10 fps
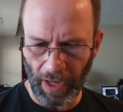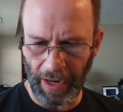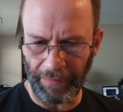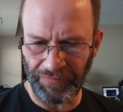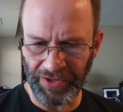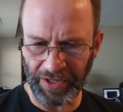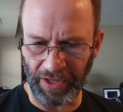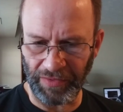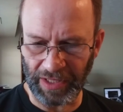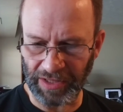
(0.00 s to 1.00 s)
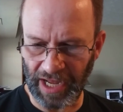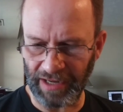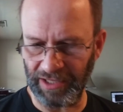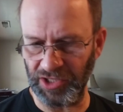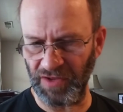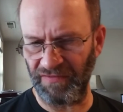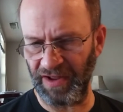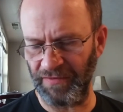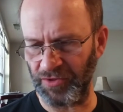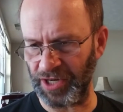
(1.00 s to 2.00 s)
I'm thinking that that is the
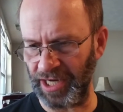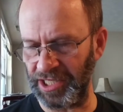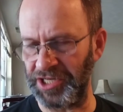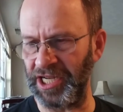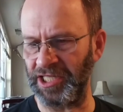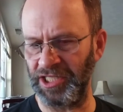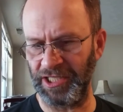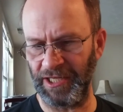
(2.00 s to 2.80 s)
flavor that I detected